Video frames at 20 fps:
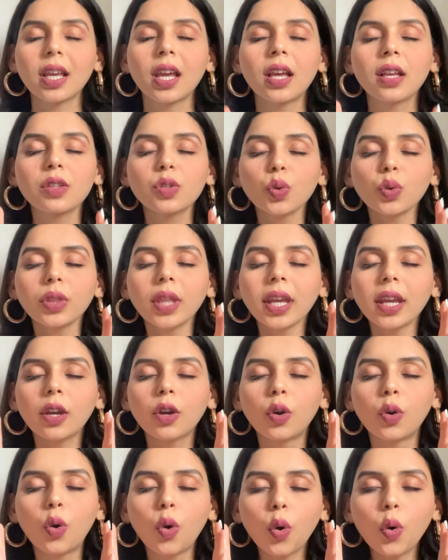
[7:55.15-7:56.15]
So they
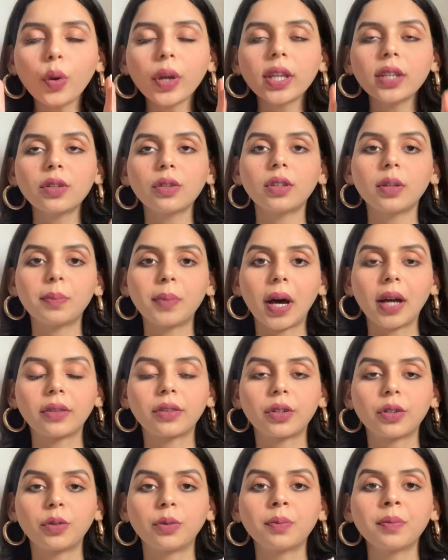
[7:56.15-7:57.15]
go into the
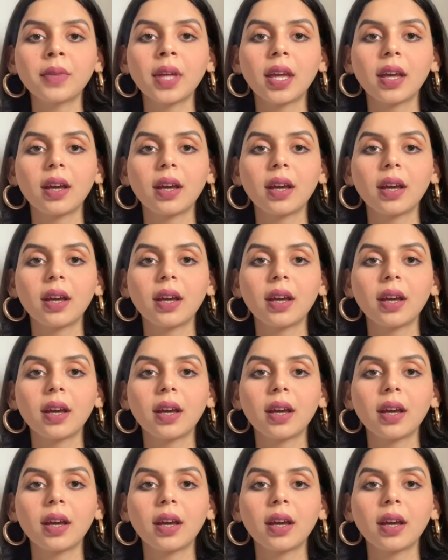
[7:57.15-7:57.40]
bathroom